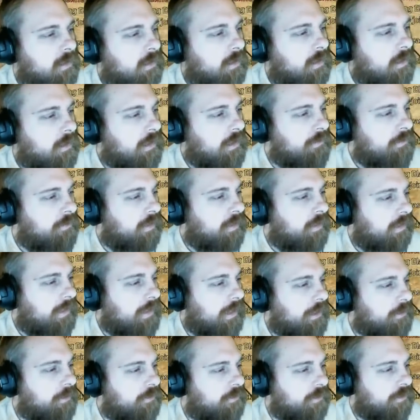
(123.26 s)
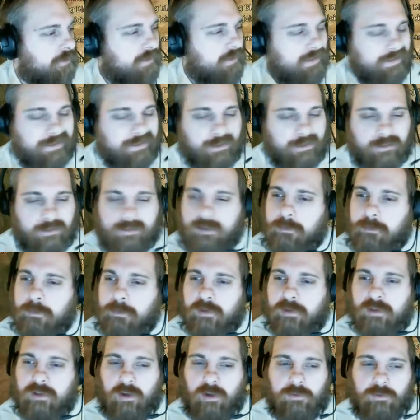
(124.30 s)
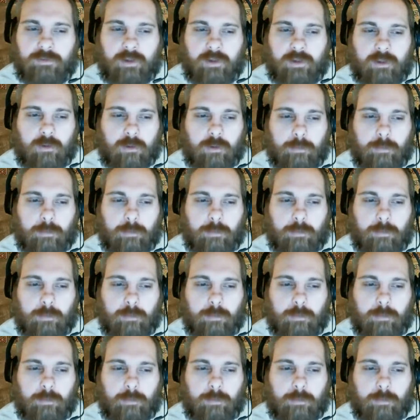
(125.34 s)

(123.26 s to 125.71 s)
Even the character details themselves, they look